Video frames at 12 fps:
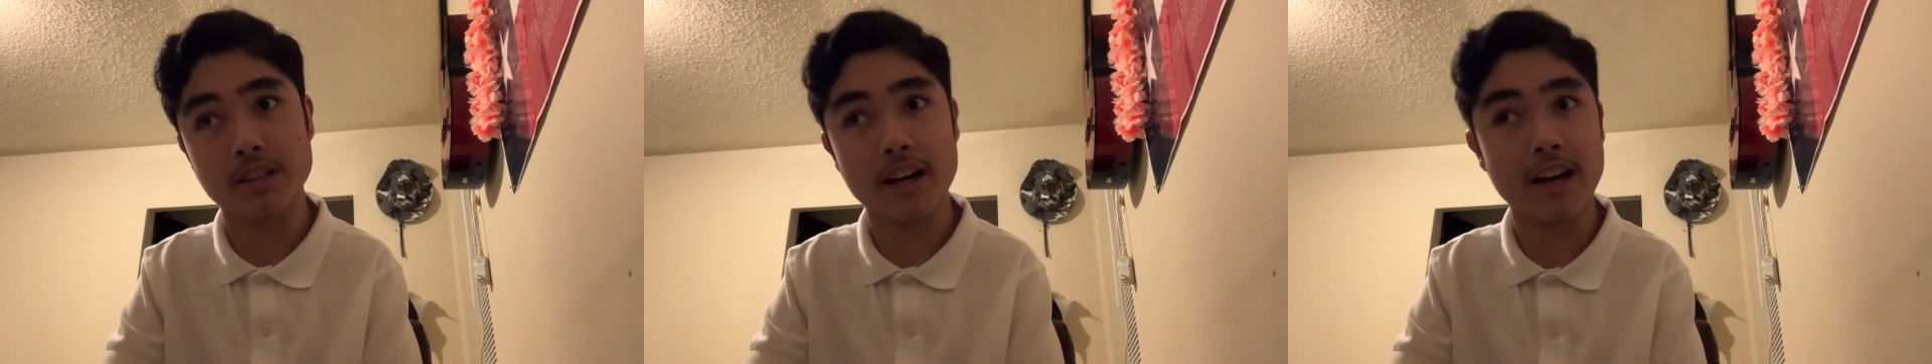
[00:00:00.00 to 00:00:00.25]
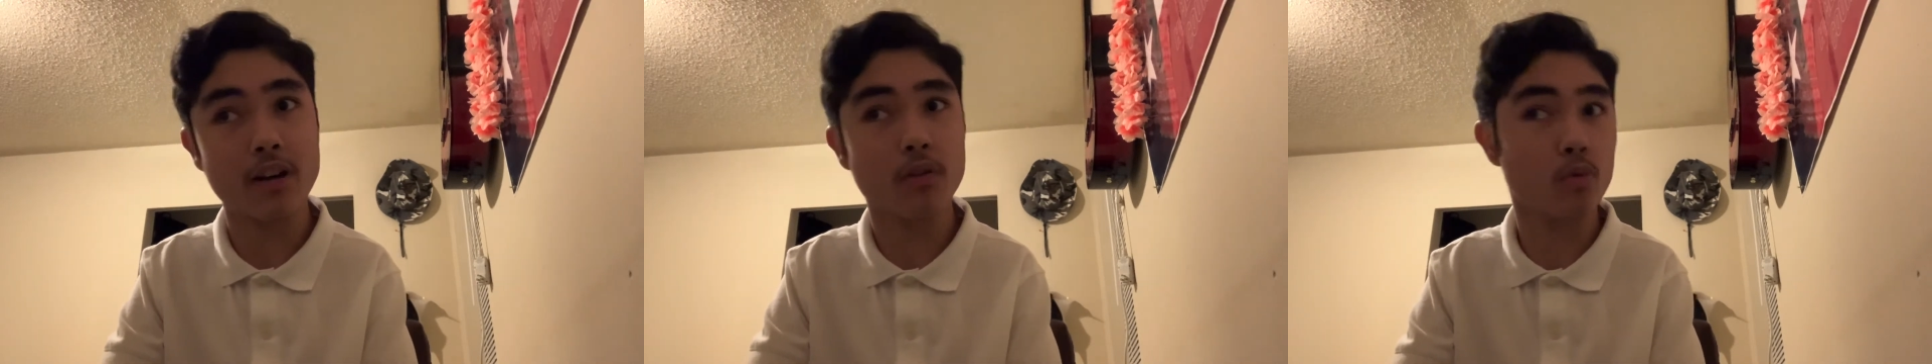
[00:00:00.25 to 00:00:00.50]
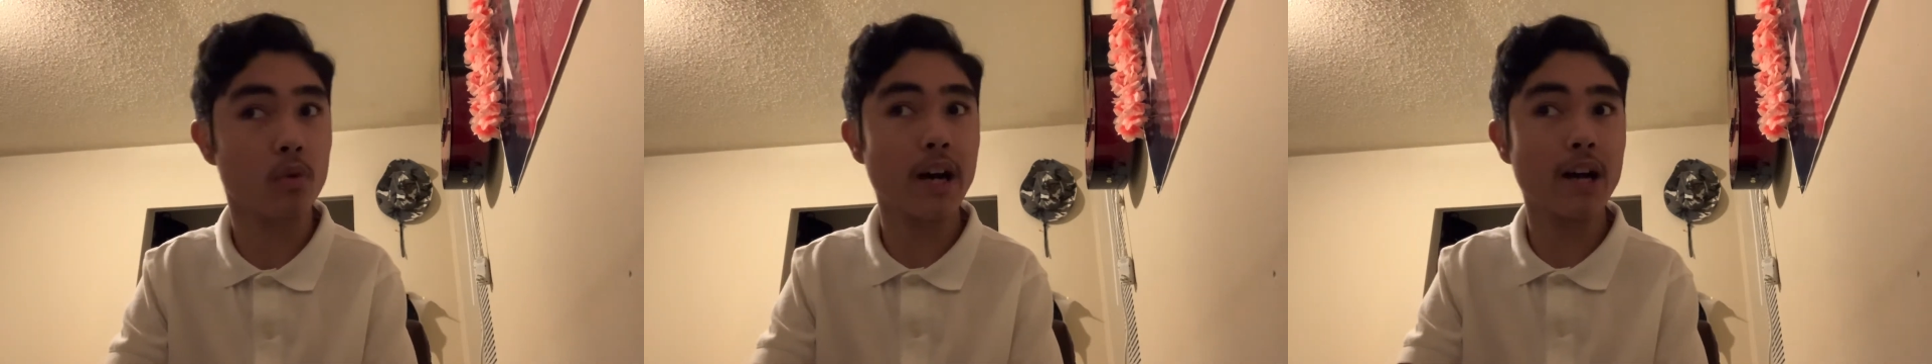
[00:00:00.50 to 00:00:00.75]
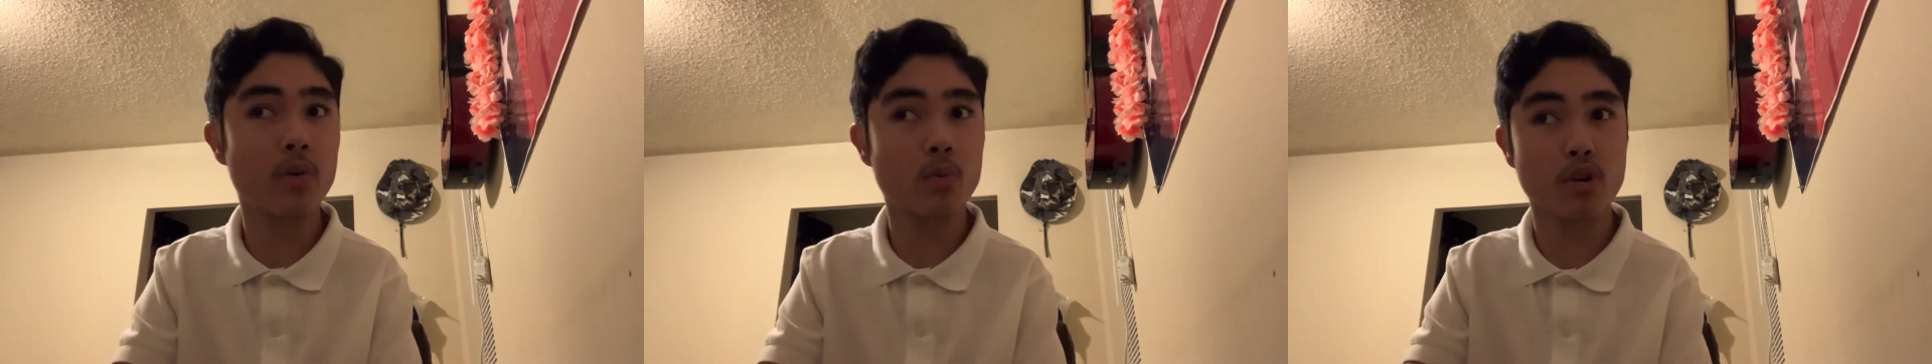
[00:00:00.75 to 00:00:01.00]
I don't
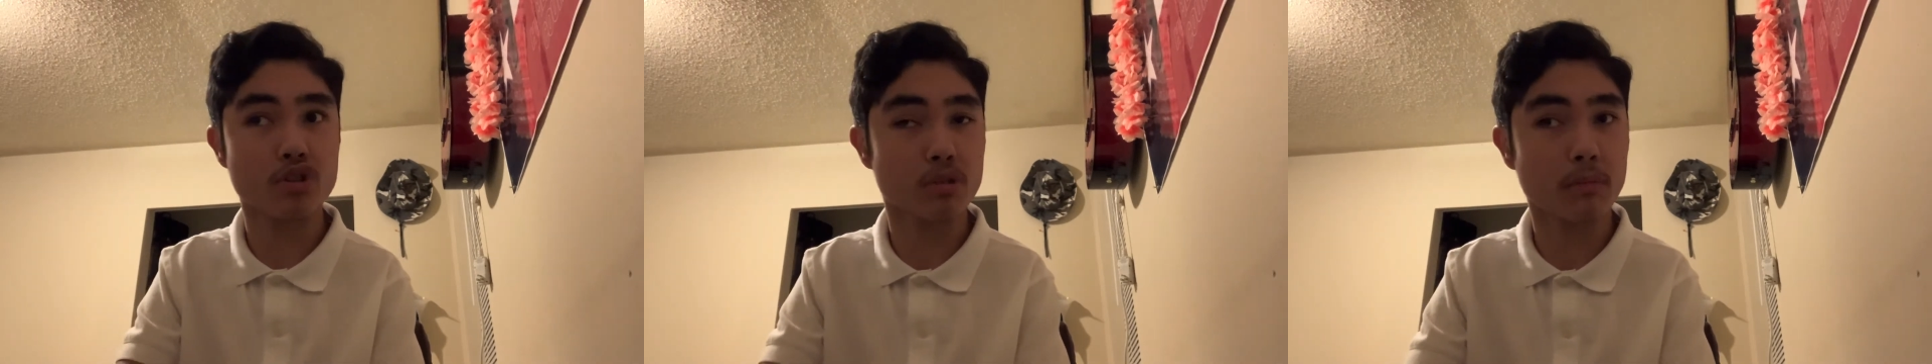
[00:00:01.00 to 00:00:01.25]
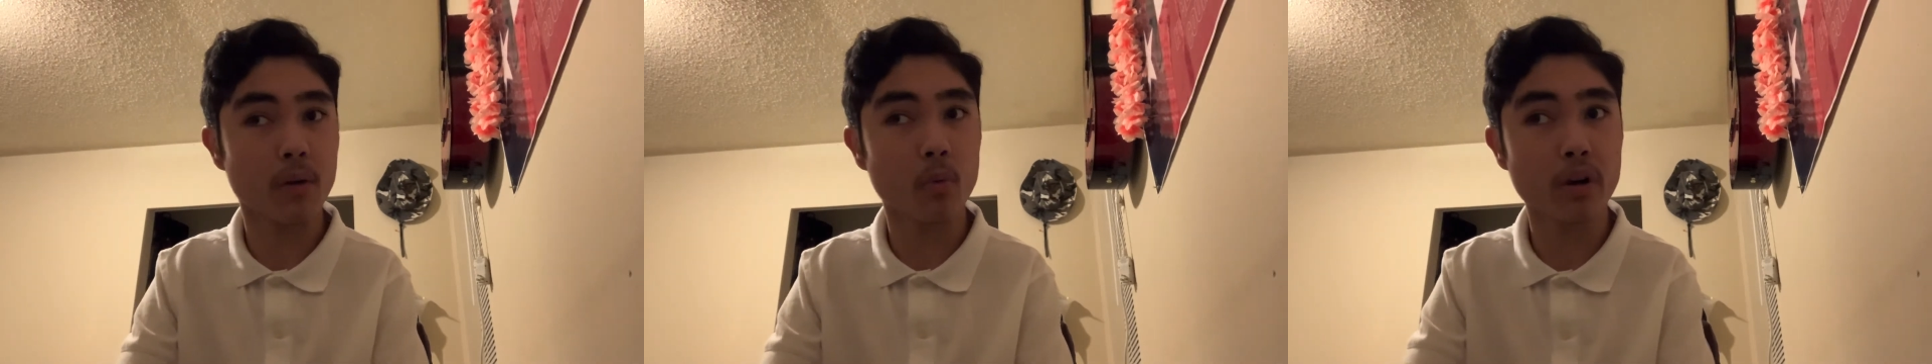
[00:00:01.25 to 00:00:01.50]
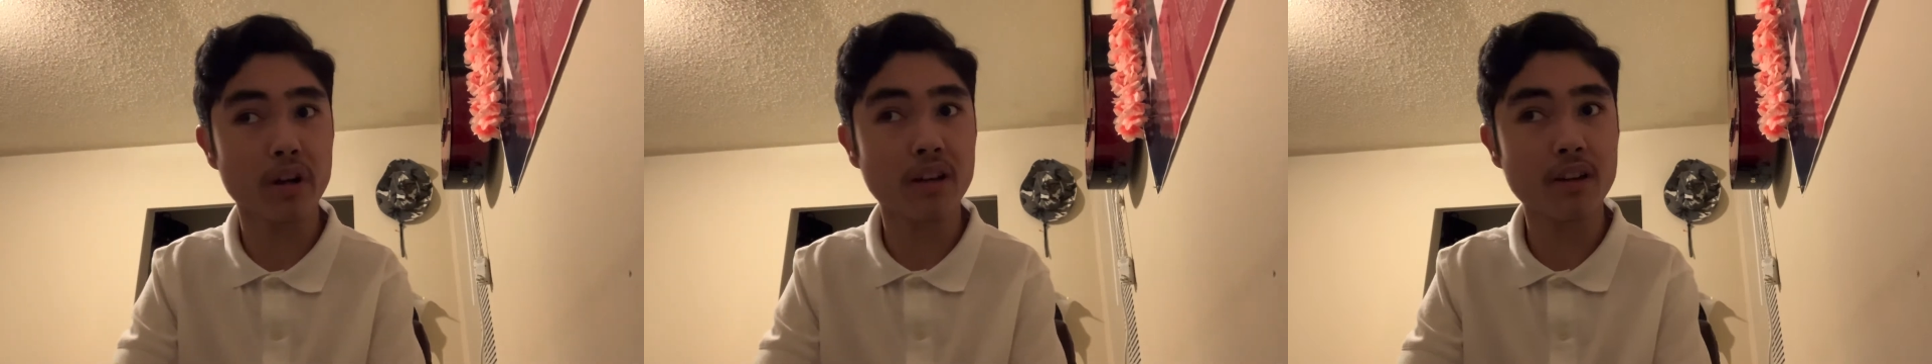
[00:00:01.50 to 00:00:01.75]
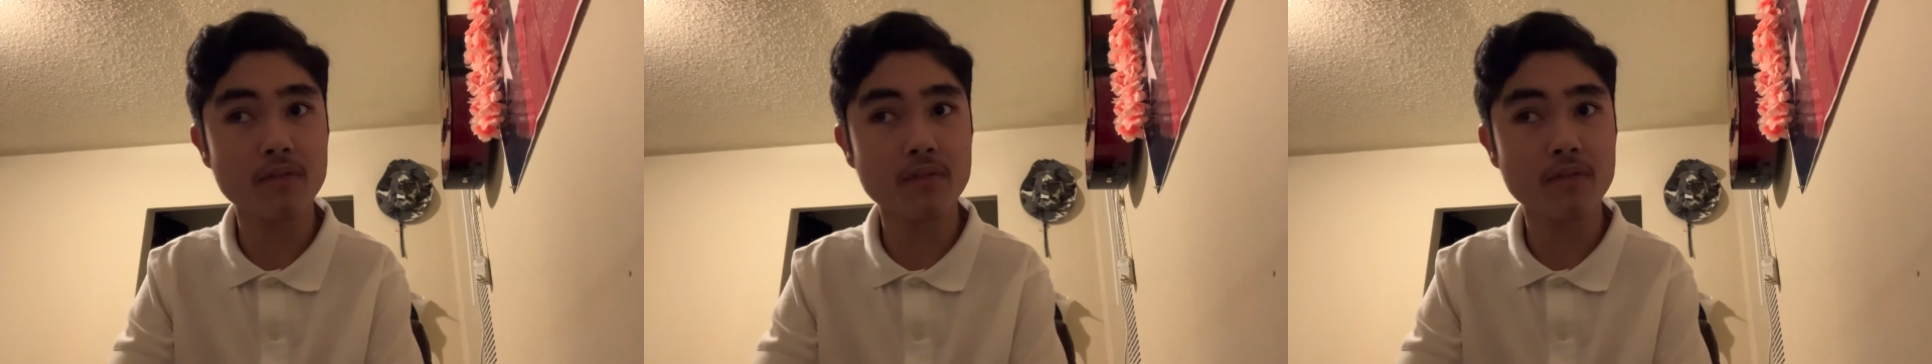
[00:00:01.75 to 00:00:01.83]
rush on my work.